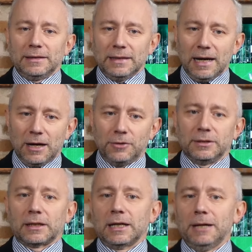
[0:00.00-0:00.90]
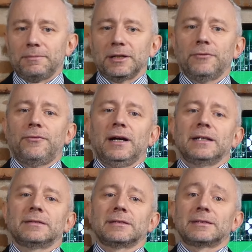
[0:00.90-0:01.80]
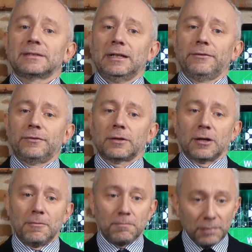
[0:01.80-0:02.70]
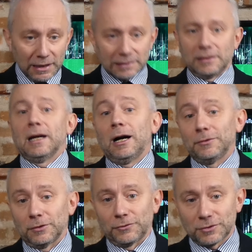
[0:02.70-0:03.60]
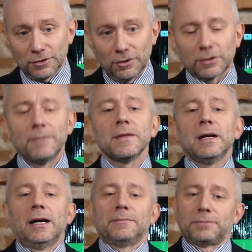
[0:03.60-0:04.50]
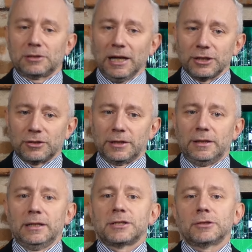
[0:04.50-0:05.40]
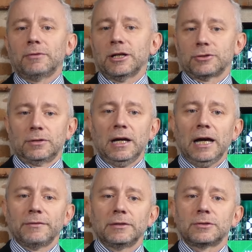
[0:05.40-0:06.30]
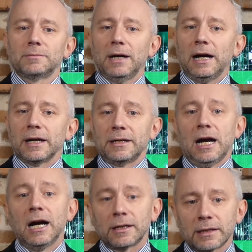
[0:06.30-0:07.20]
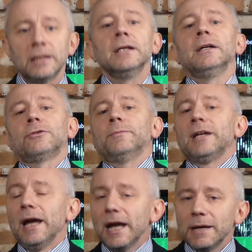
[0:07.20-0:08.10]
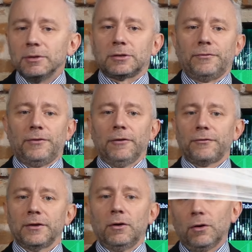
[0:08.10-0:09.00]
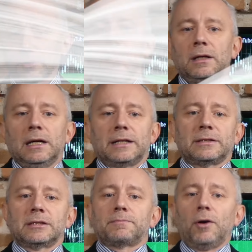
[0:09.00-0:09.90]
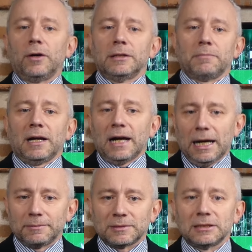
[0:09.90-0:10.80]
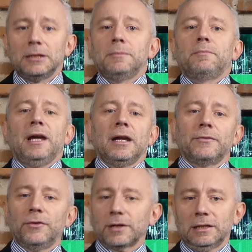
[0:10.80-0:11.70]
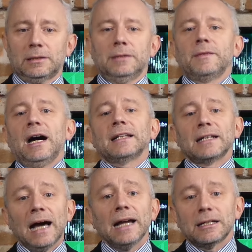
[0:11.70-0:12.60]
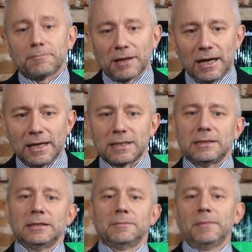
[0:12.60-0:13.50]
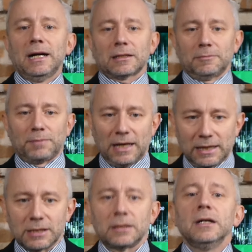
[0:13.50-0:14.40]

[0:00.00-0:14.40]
now the company finds itself completely out of stock and potentially in a situation having to buy in a hurry to be able to fulfill order at this point, perhaps paying for it at a higher price than the market price,